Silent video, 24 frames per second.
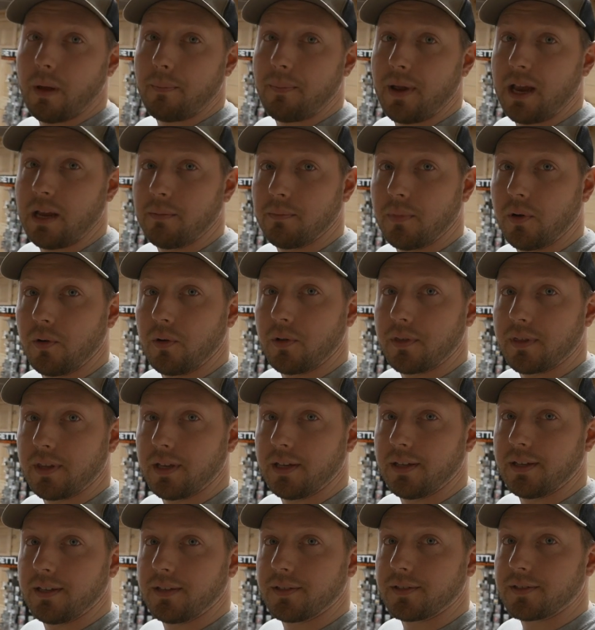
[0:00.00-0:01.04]
paint booth
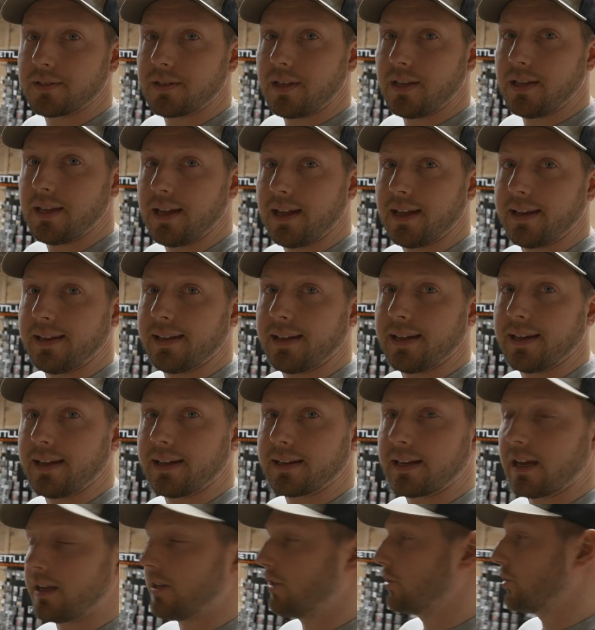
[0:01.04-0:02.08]
is and kind